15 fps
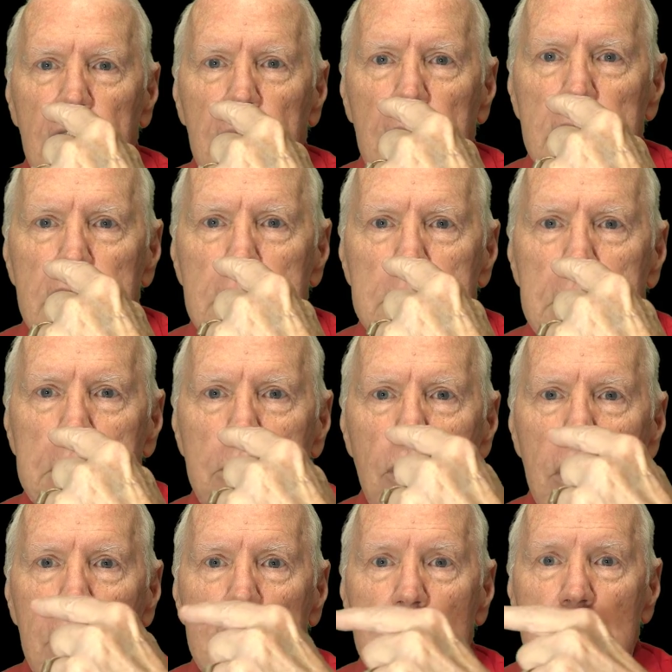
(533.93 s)
a little bit
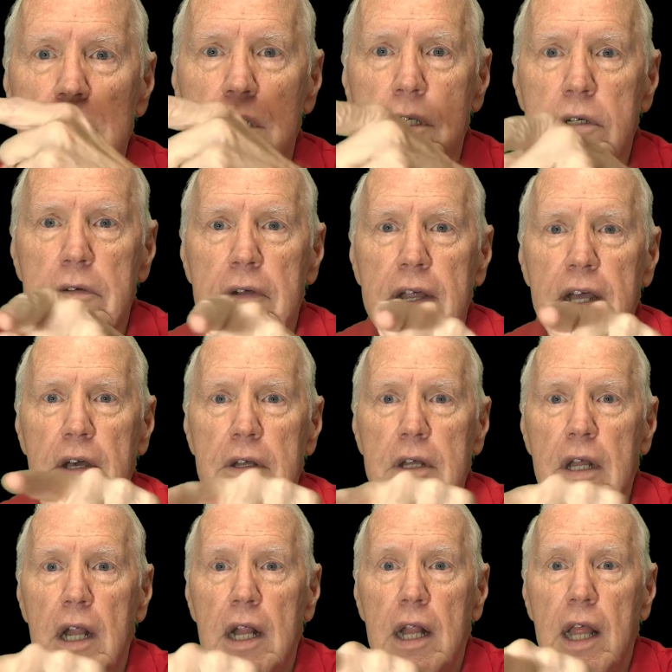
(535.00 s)
more and it turned
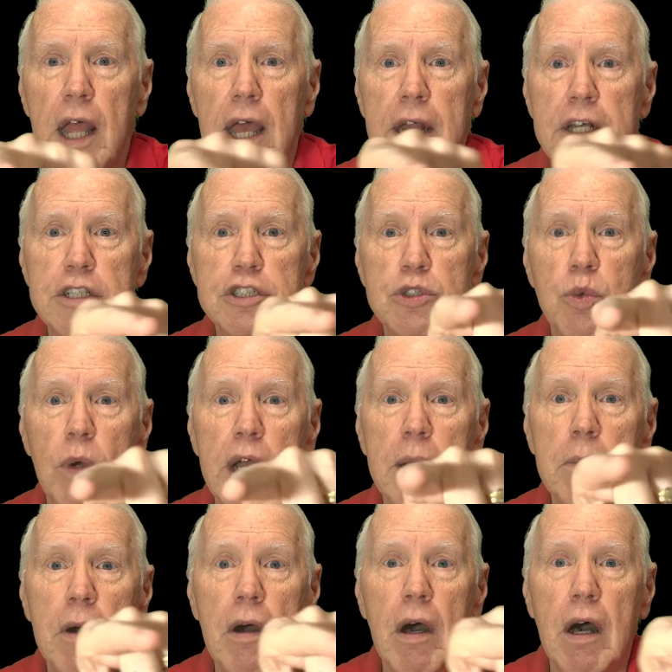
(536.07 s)
around and it
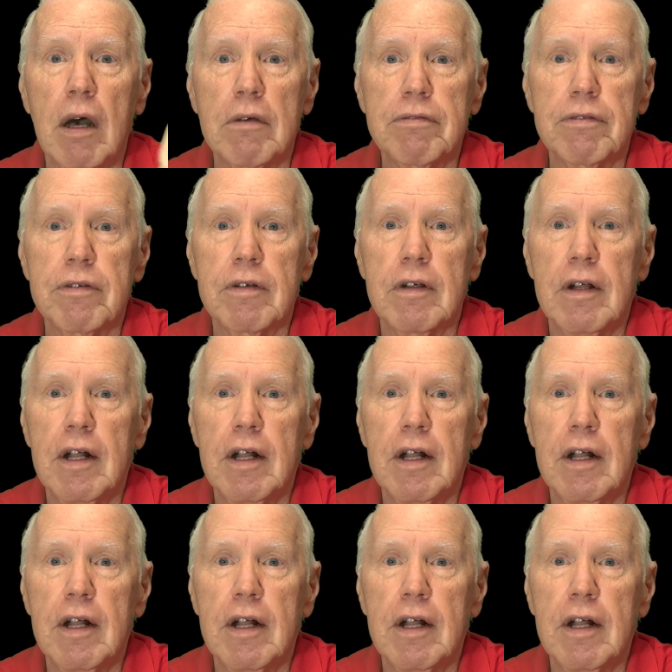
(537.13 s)
swam off.